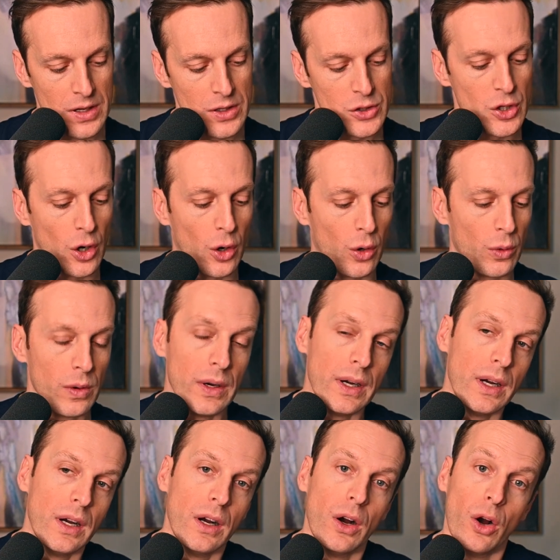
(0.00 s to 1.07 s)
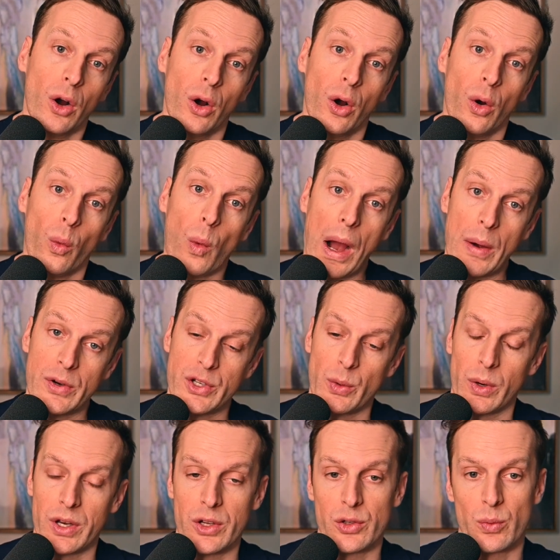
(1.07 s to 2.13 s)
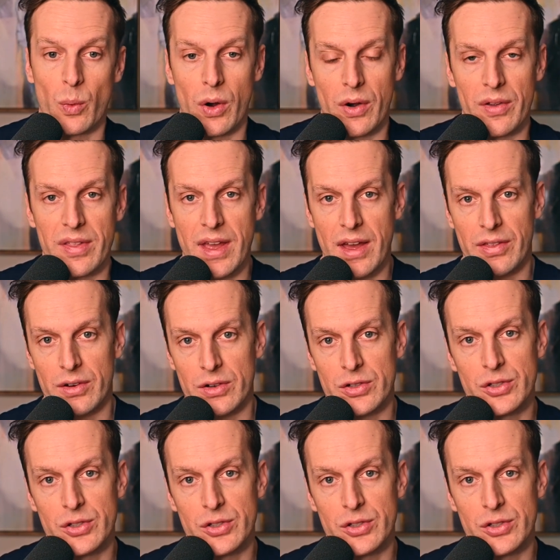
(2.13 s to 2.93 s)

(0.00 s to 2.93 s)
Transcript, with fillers: So why would you want to use one or the other?